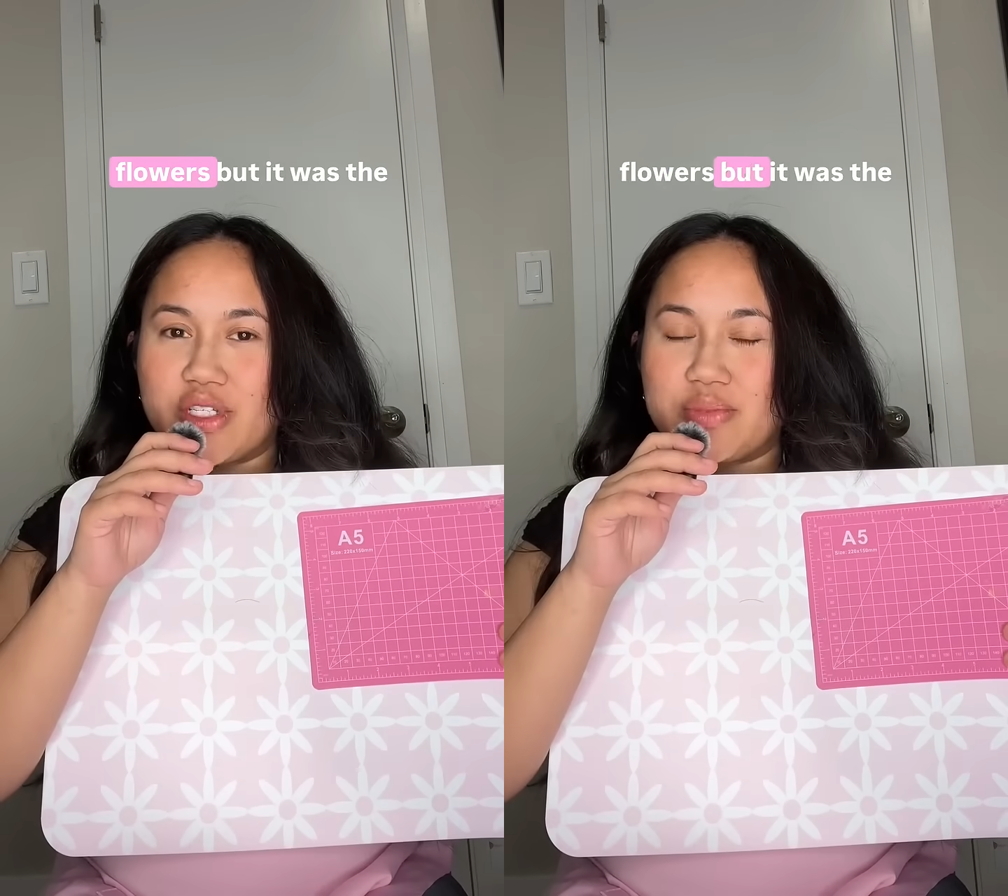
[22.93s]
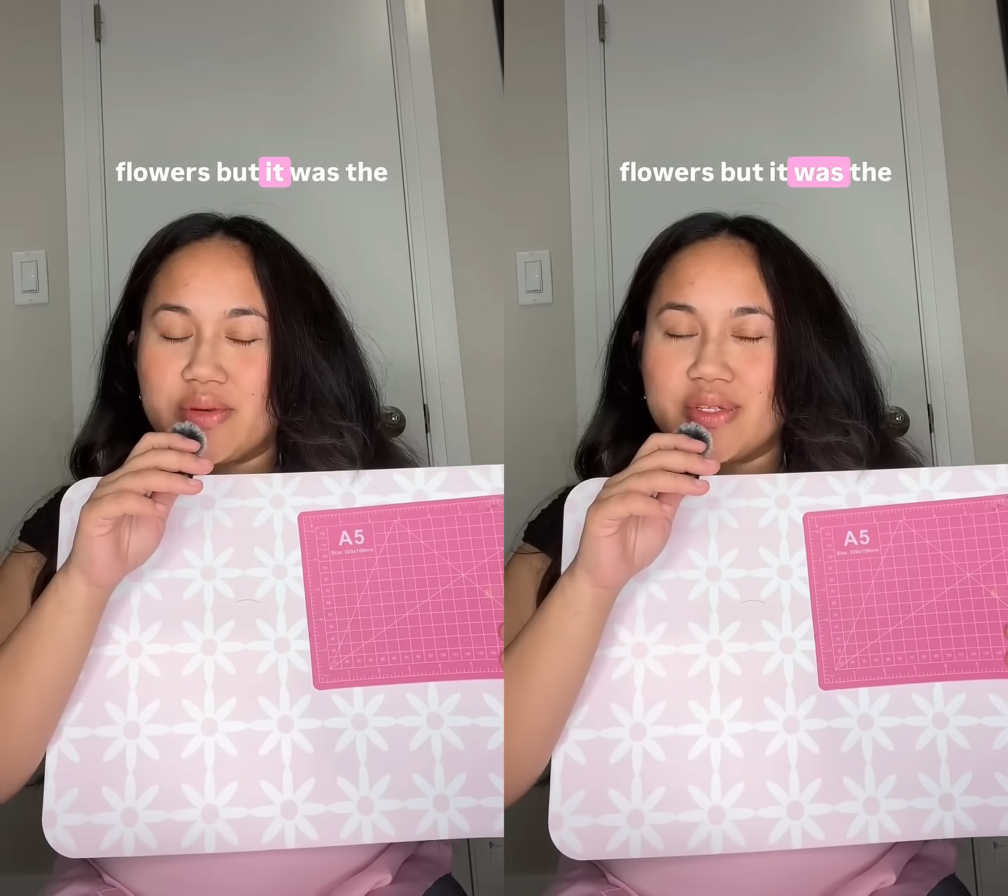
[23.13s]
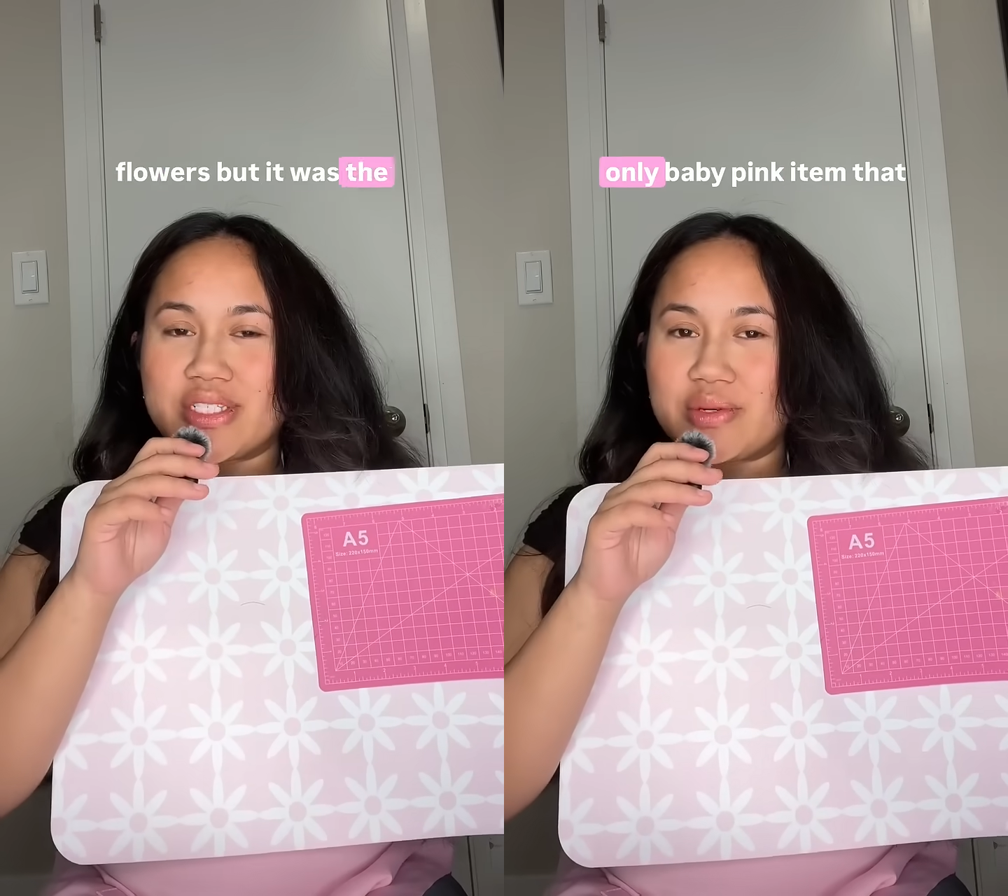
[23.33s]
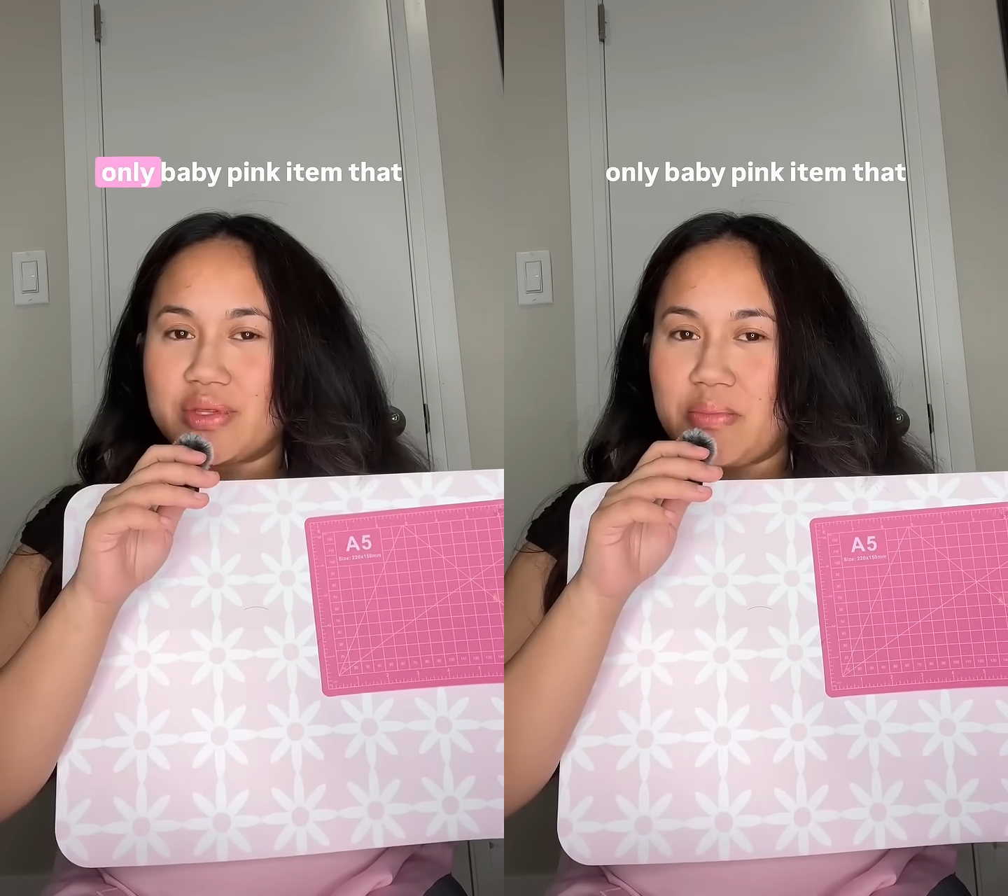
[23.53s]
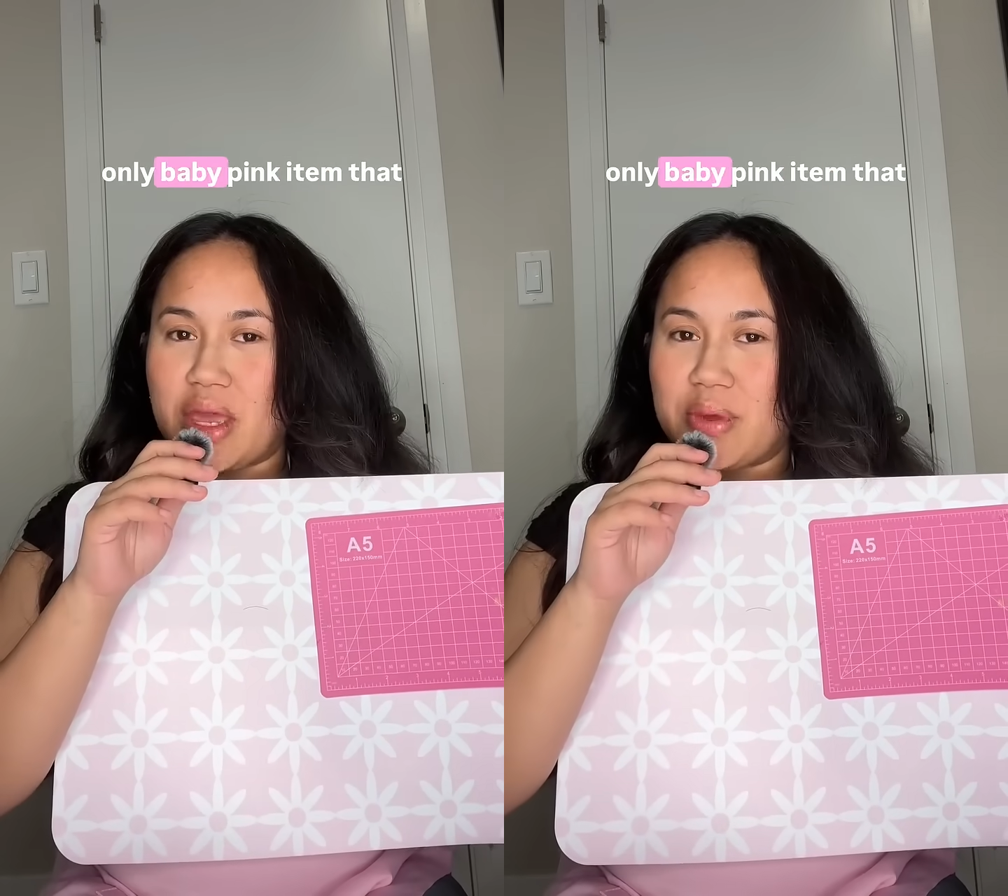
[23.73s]
but it was the only
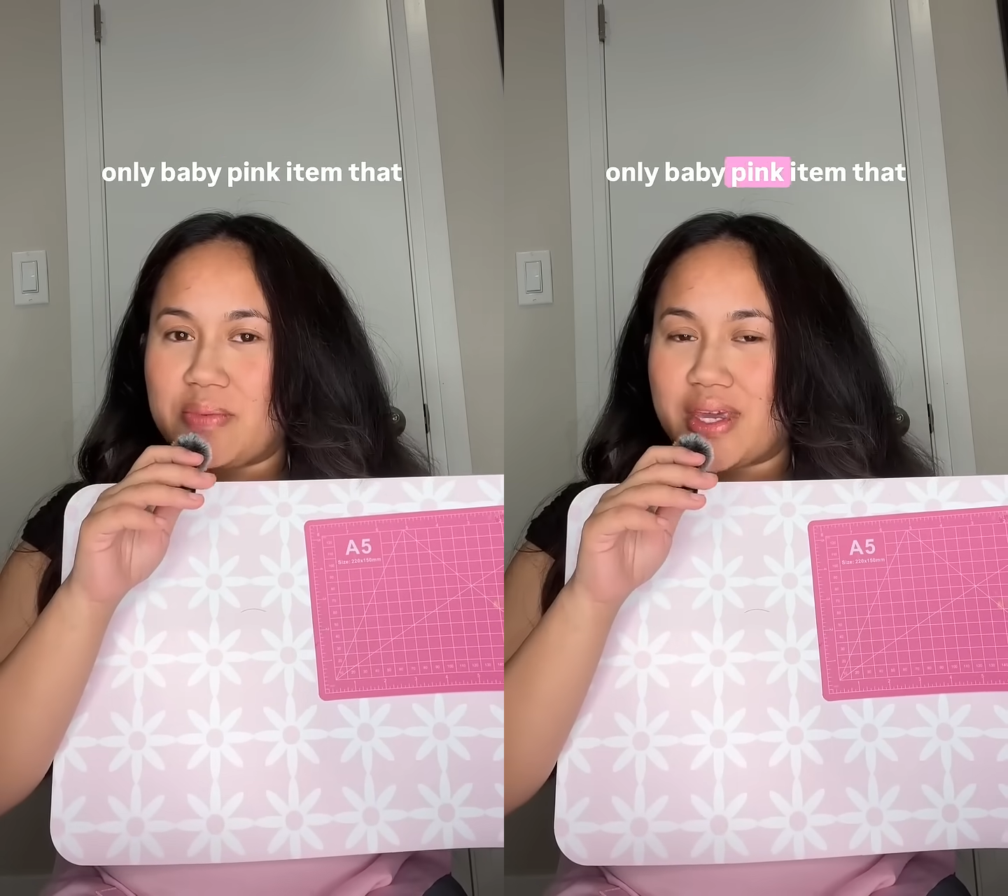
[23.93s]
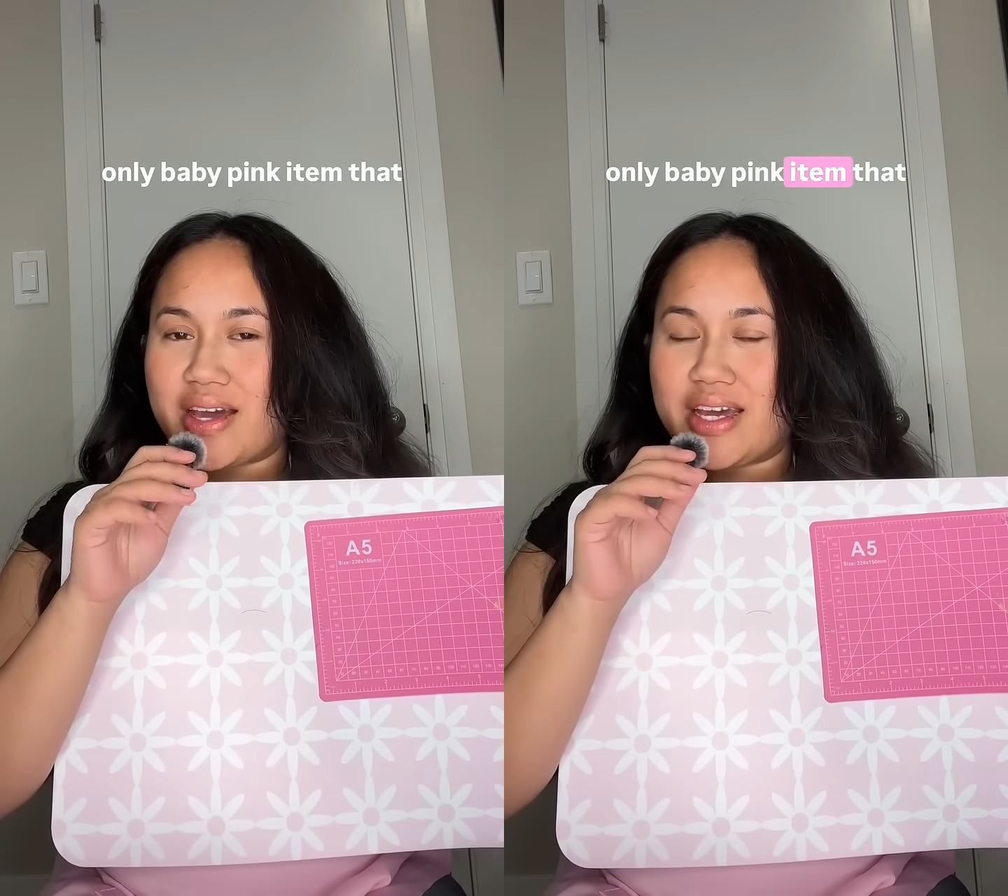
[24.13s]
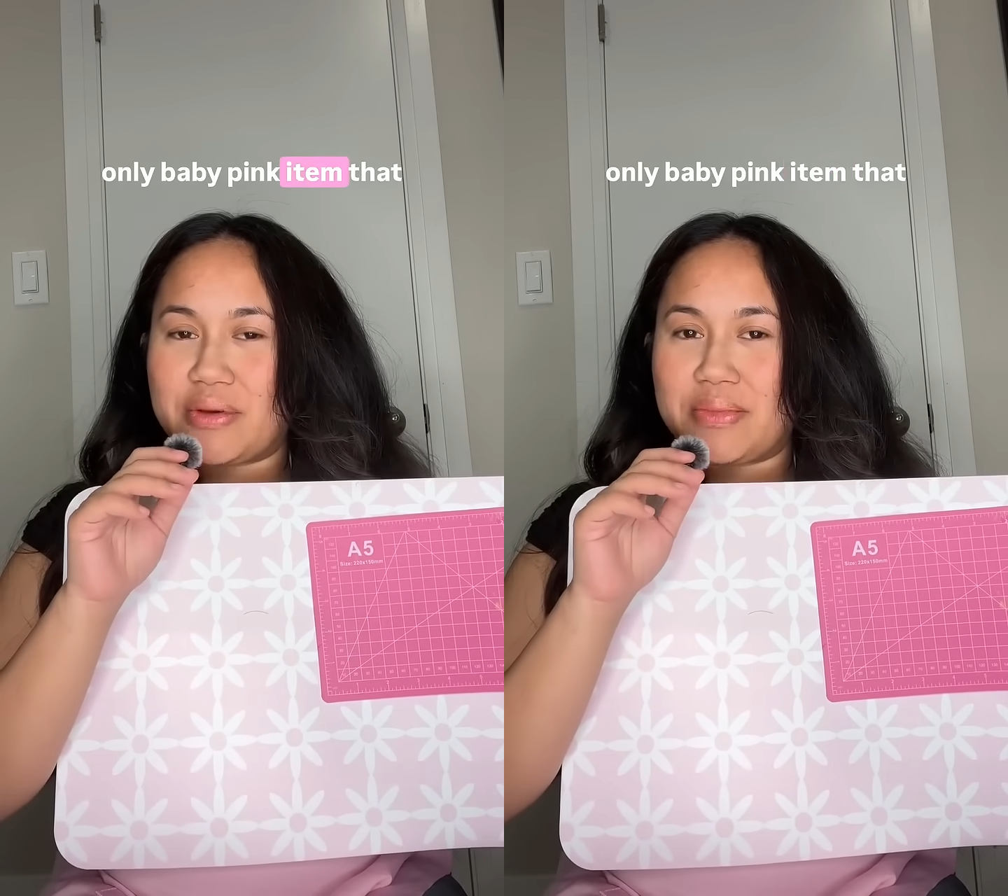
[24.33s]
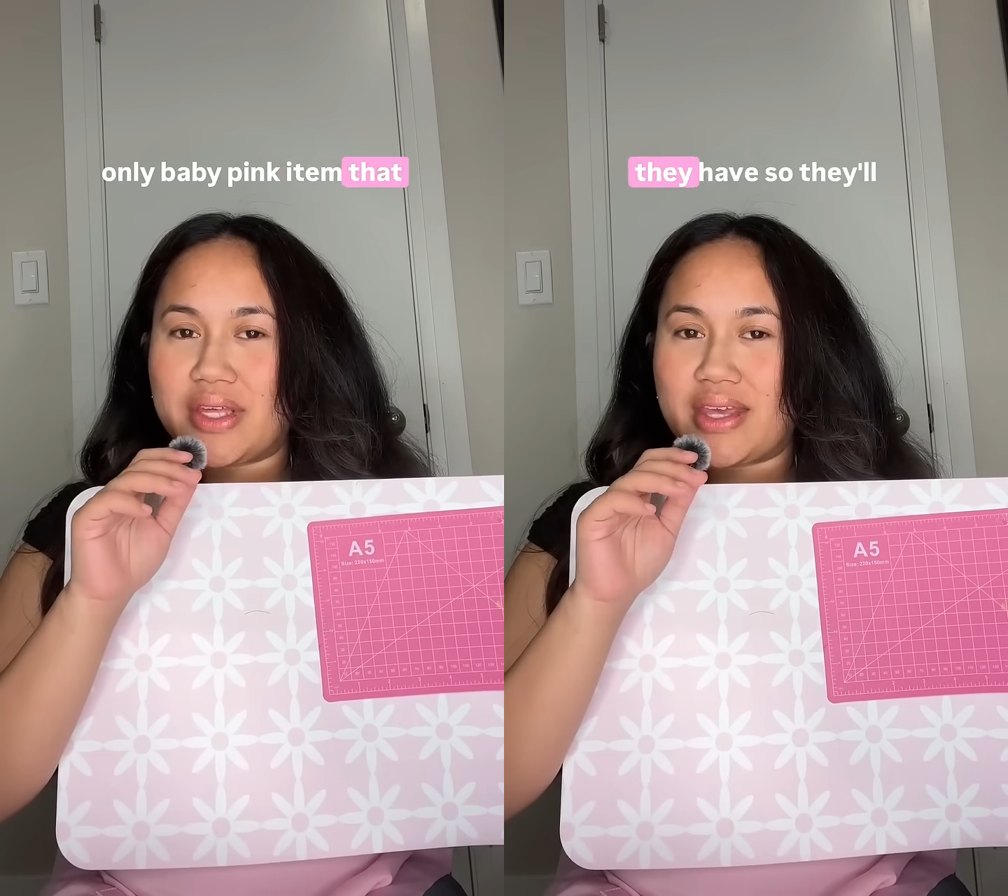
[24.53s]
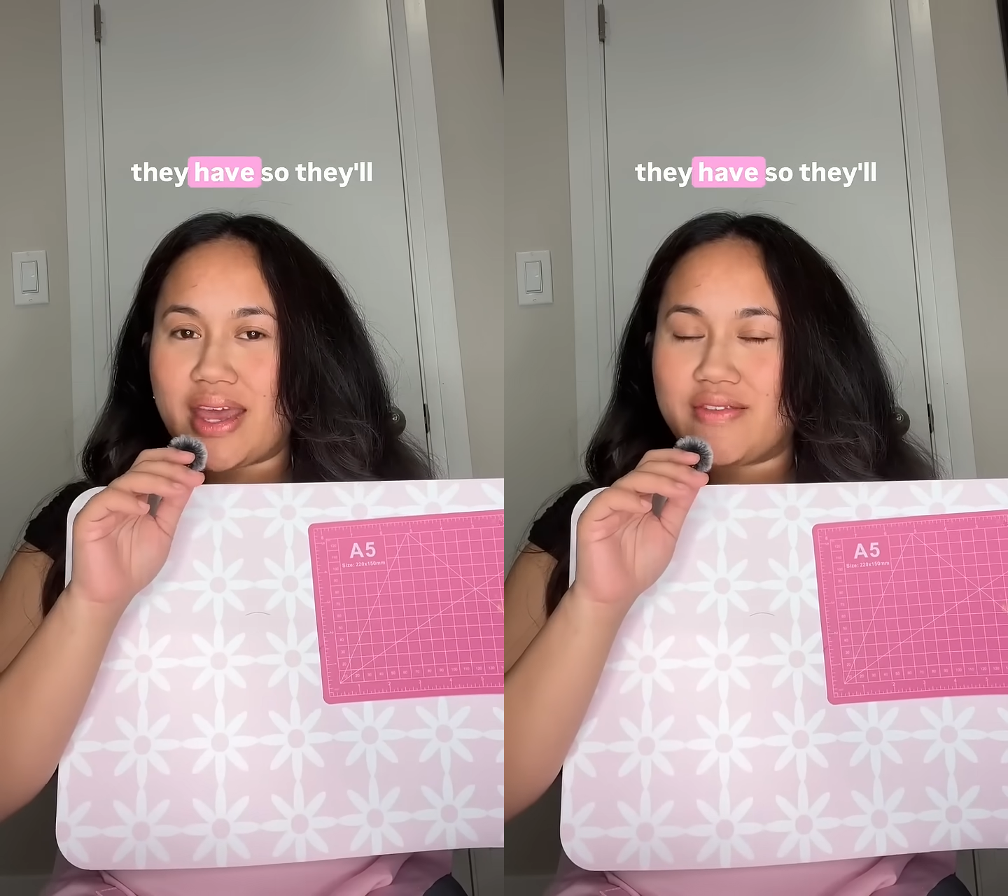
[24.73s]
baby pink item that
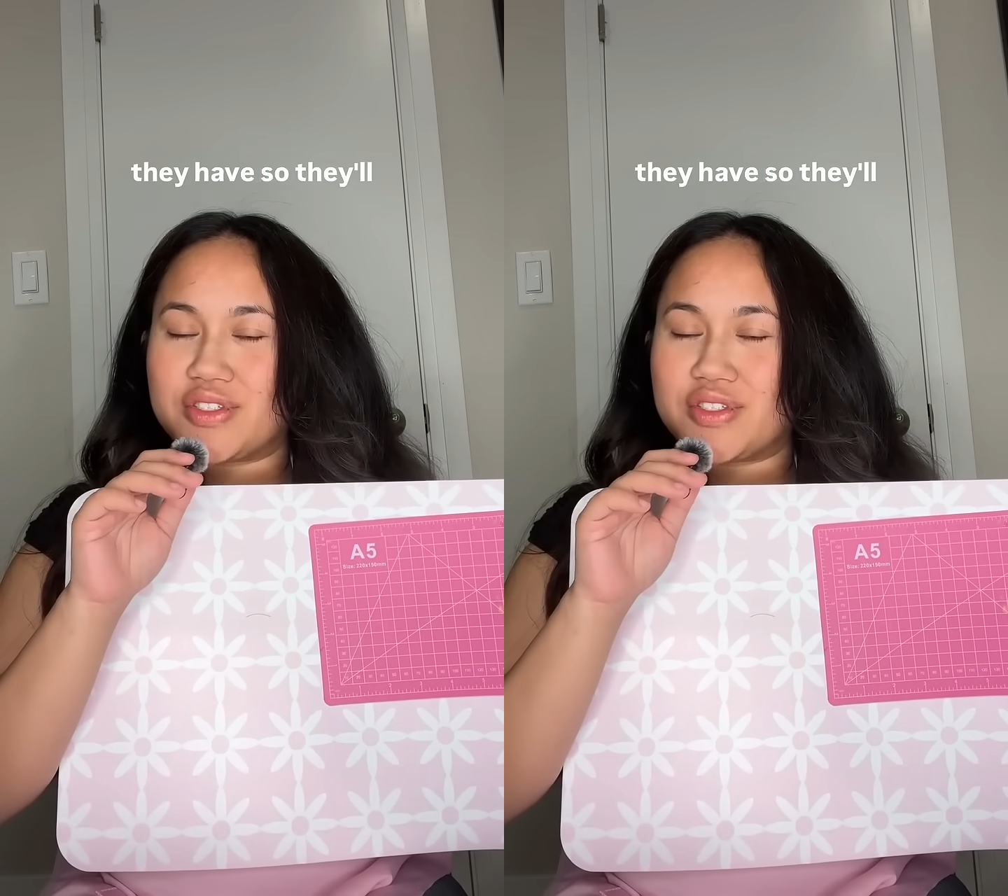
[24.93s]
they have,